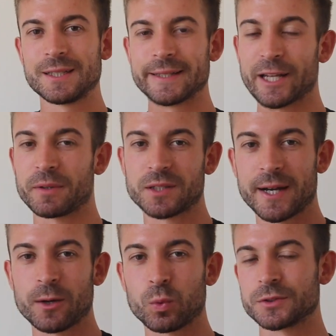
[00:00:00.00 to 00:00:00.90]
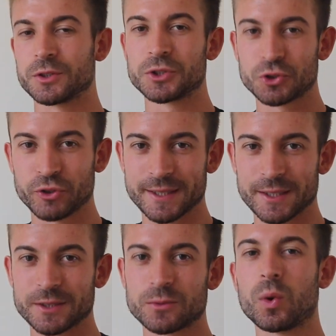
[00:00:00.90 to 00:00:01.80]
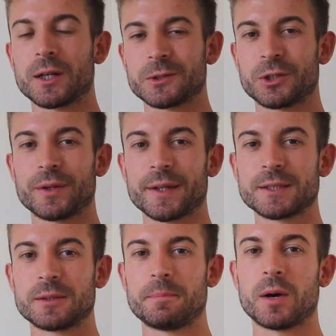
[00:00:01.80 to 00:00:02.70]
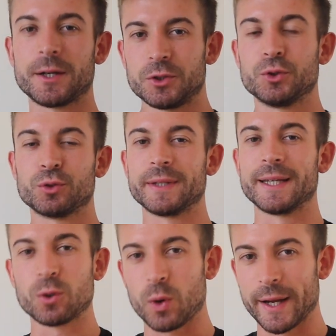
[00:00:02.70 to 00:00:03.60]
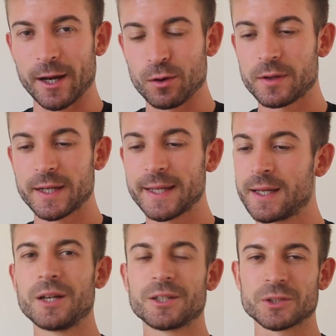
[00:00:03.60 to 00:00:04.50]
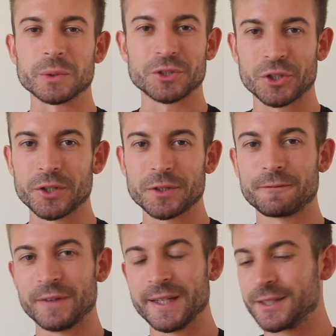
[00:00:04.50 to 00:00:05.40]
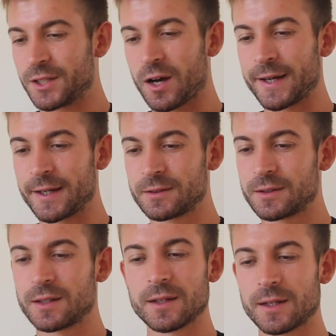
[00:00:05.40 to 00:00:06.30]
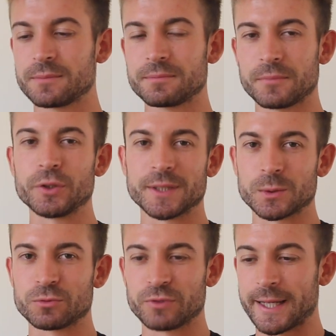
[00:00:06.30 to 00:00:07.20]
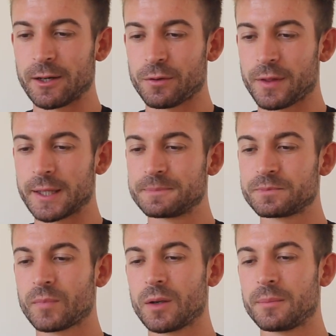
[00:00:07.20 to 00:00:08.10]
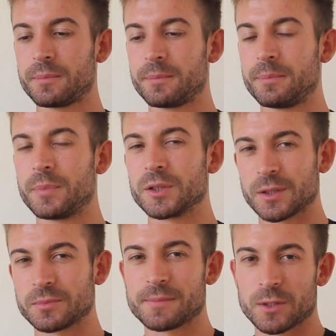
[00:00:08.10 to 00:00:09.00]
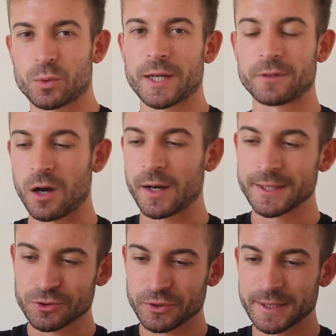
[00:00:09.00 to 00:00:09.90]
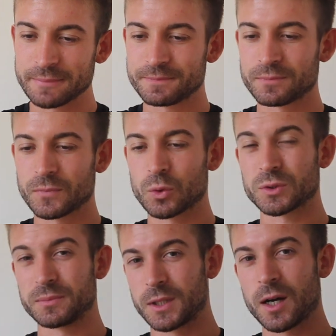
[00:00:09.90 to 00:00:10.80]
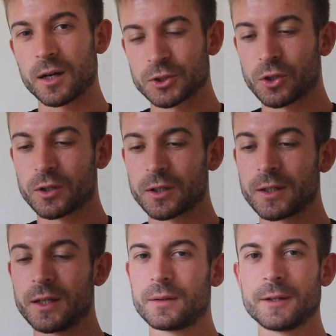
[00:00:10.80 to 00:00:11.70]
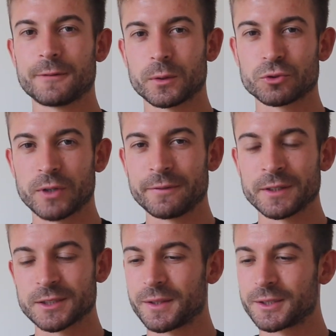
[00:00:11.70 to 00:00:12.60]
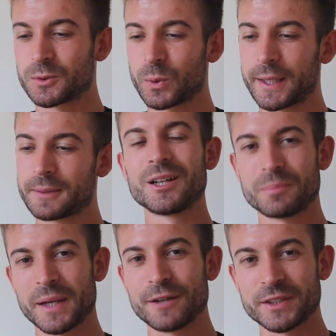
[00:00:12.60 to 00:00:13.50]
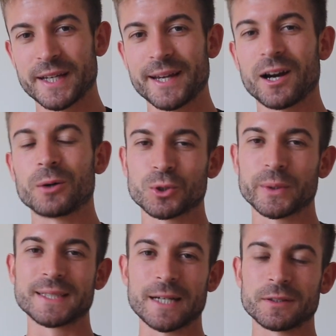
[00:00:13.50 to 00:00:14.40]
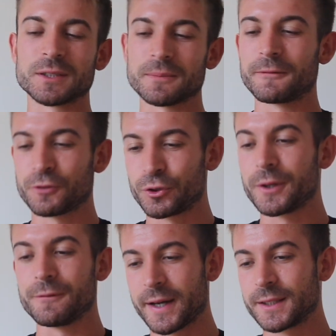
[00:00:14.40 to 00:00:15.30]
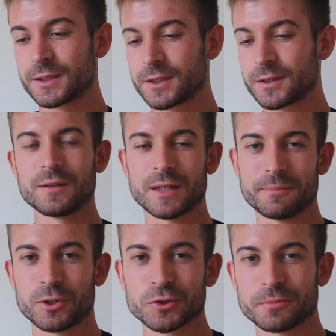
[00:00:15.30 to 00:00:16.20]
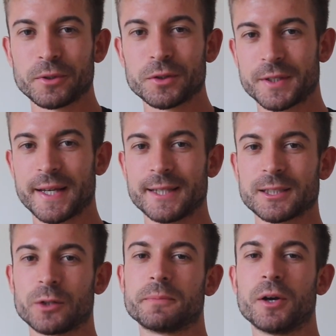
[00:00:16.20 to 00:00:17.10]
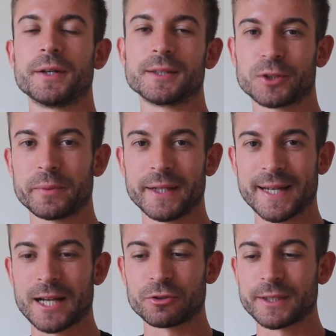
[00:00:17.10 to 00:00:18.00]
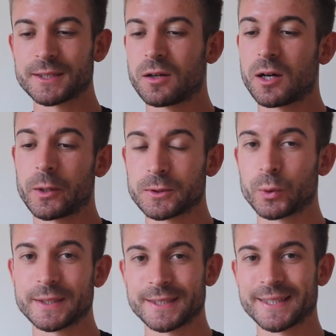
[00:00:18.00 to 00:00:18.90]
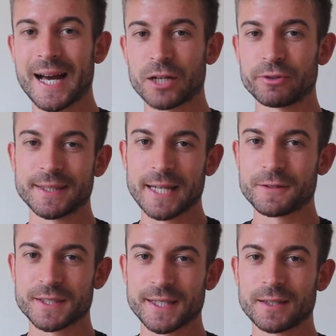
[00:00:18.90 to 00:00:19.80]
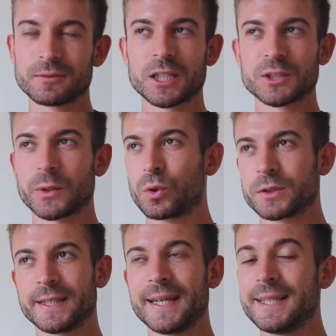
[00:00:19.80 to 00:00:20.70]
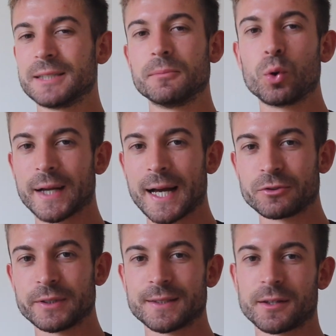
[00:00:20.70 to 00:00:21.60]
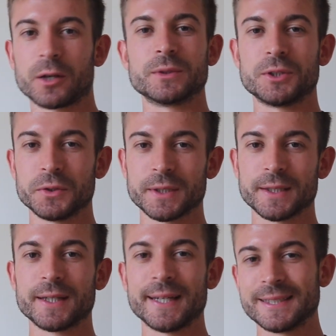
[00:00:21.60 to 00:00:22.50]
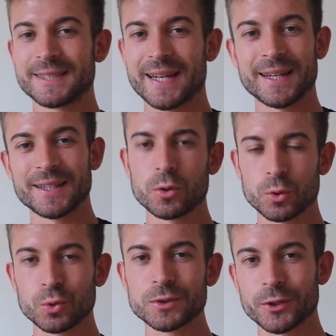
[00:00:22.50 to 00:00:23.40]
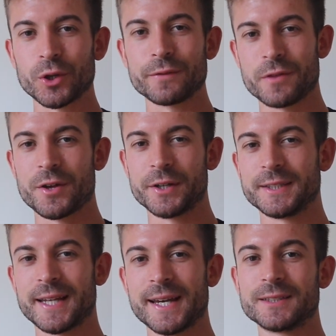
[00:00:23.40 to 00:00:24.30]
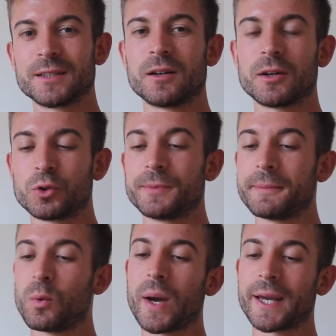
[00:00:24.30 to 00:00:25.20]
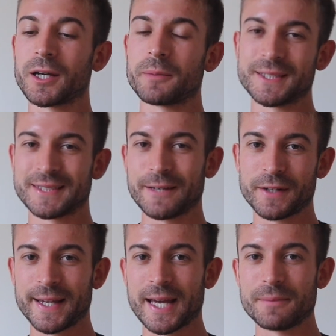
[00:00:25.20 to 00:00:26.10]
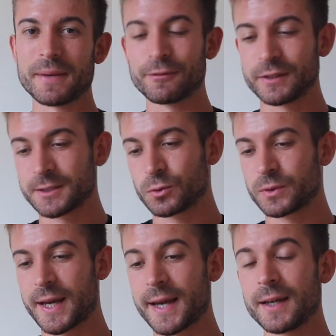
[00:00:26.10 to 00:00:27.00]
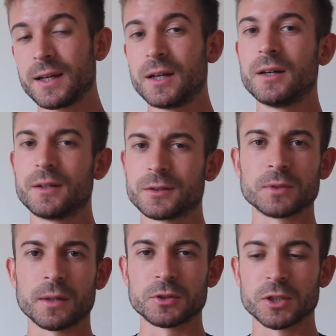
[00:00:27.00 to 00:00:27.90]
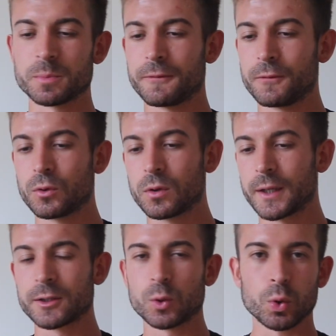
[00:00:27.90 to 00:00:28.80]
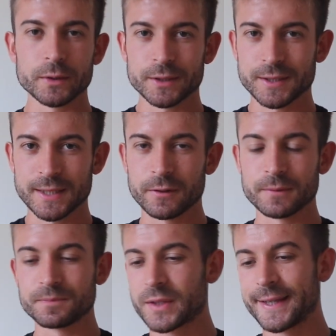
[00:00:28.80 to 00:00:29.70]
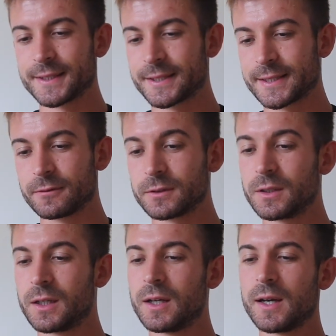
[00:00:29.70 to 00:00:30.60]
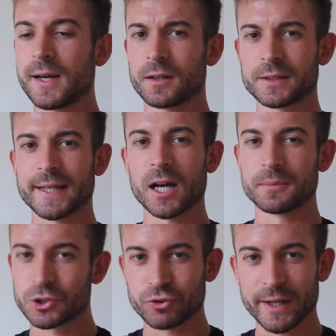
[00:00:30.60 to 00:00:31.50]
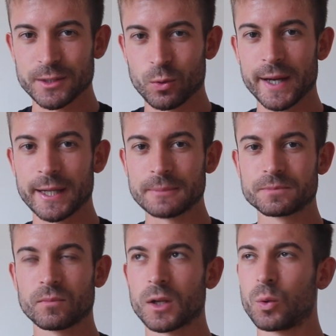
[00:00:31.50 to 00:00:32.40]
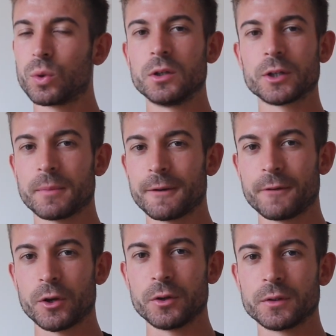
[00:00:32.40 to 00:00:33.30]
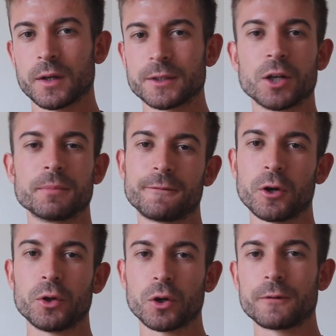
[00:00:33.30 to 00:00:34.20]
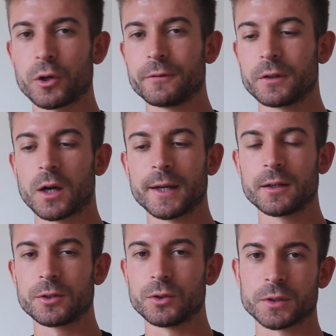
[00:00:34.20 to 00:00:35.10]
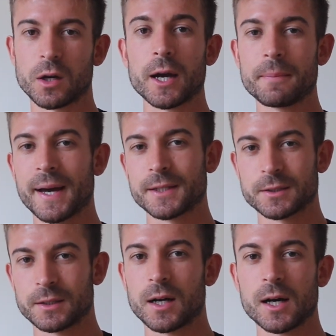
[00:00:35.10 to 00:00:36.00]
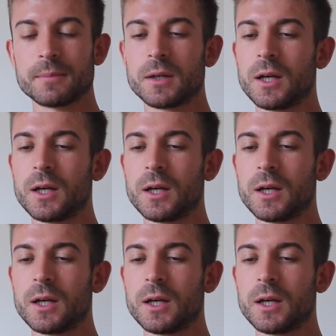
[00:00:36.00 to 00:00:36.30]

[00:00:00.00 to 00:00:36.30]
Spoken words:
Now, my diet wasn't the strictest while I was doing this, but I do normally eat quite healthily. So it was a good vegan diet. Most things were really healthy, but sometimes I would have an ice cream or some dark chocolate if I was craving something sweet. But every day I was always having some fruit and veg. And because on most of the days I was burning so many calories, I was always in a calorie deficit. So I wasn't eating more calories than I was using each day. Also over the 30 days, I'd normally be waking up at 7 a.m. every single day. Sometimes just before, like 6:45, 6:50, and I'd get up straight away. I wouldn't look at my phone. I'd turn my phone off overnight, use an iPad as an alarm.